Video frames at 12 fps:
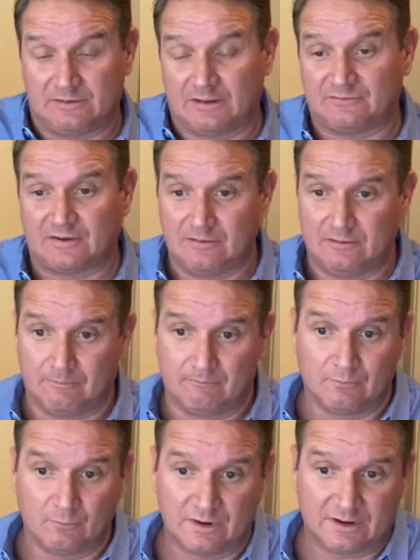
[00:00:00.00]
that's how you
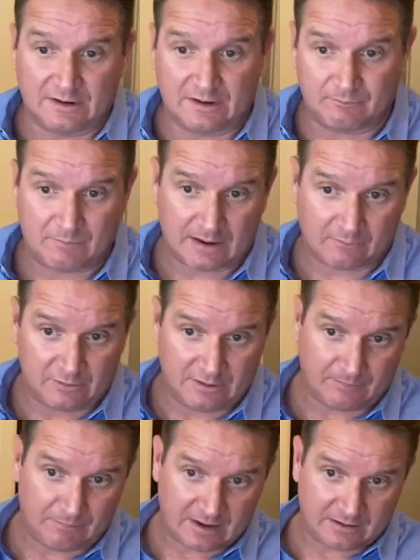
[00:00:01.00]
reconnect back when you
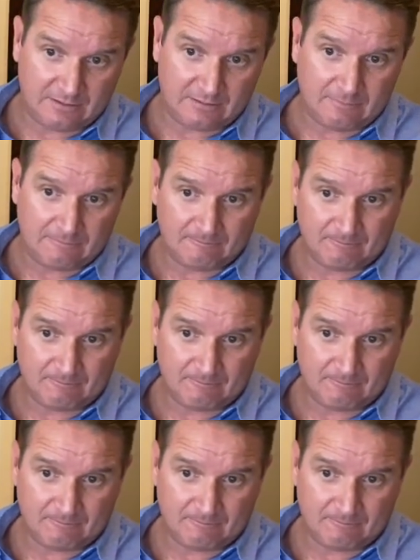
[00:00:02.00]
get back here.